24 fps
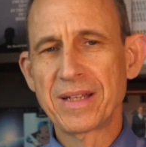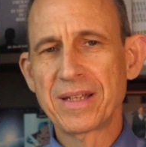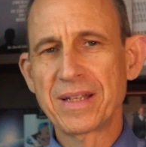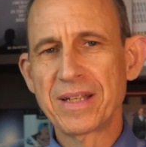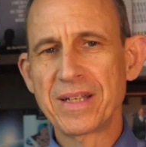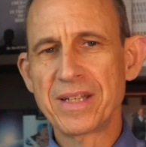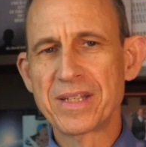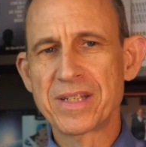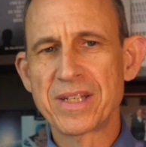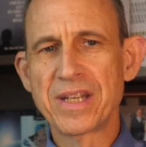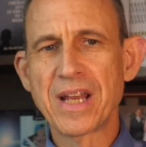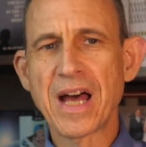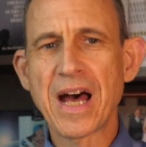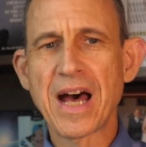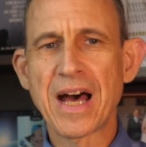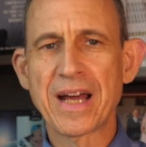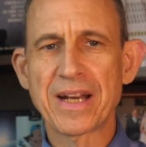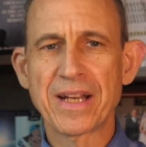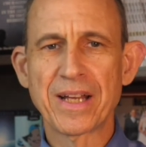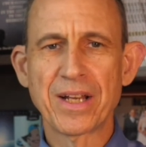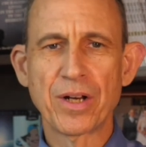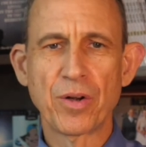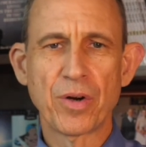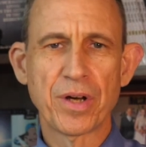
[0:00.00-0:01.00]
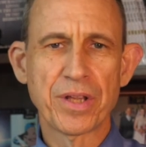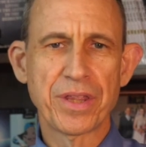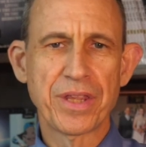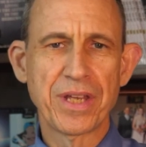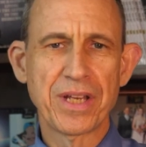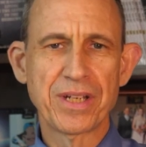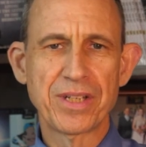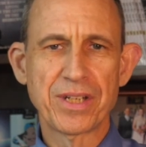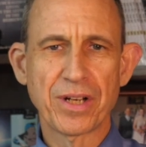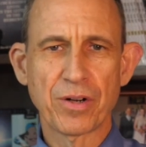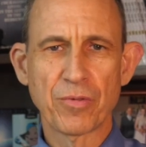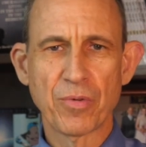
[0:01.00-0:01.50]
is not an
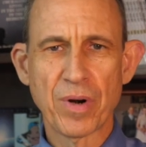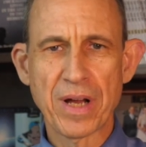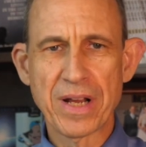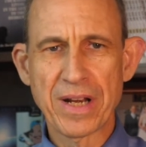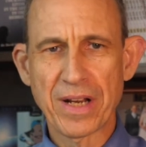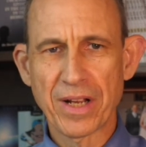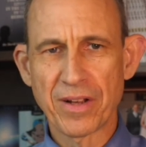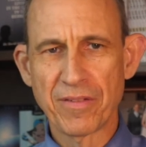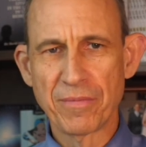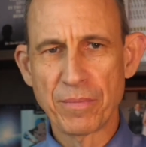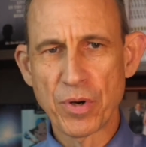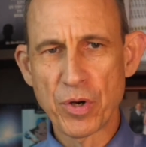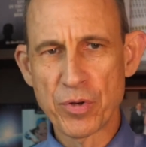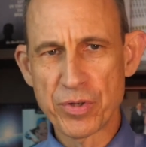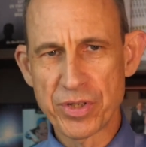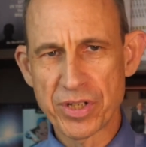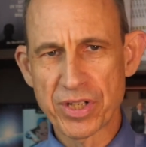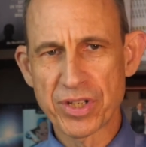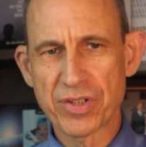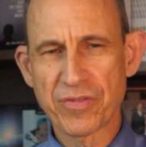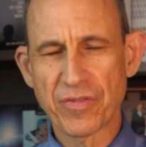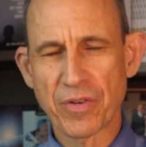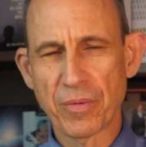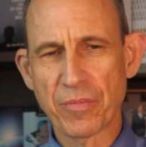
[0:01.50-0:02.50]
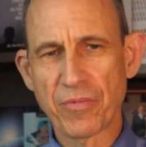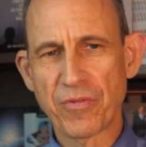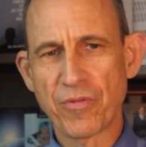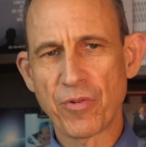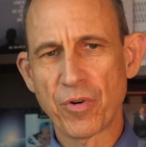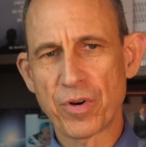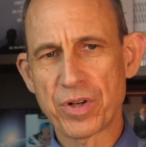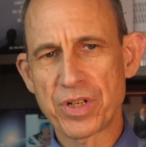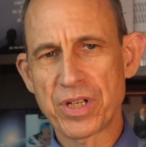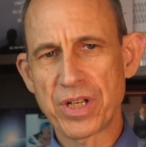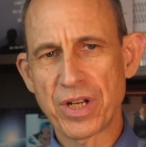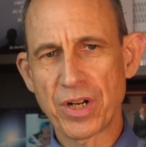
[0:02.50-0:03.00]
authentic writing of Moses from
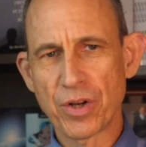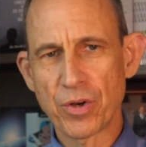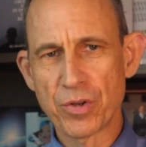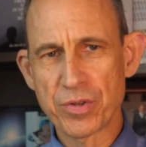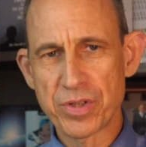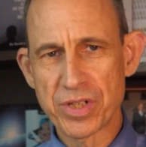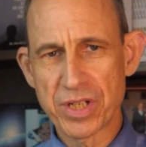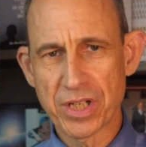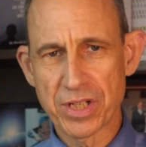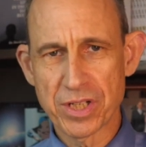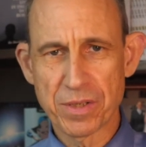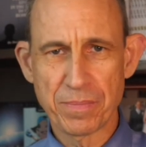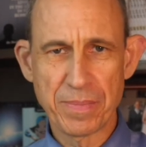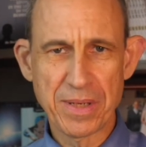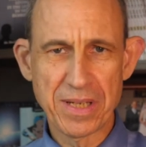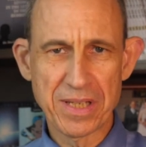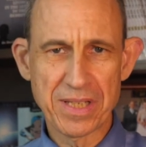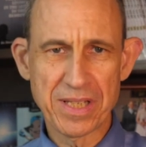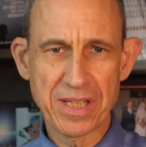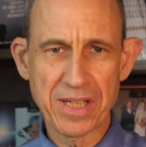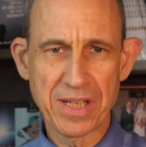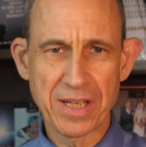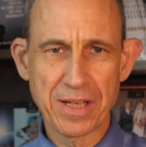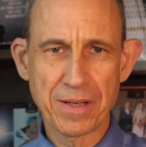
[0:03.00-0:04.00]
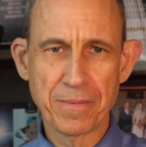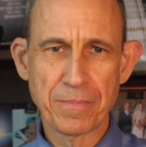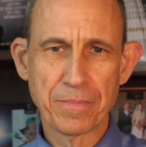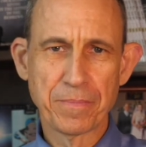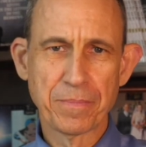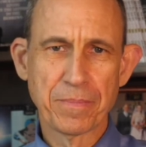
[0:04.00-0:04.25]
1406 BC,